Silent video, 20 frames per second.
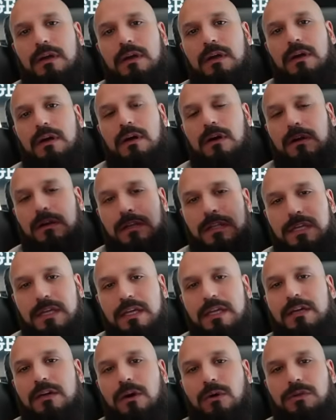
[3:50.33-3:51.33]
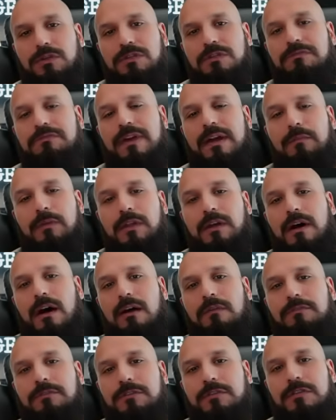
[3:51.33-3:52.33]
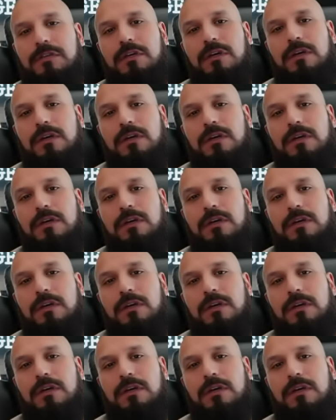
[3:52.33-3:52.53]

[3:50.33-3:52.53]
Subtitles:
Archegos, the family office,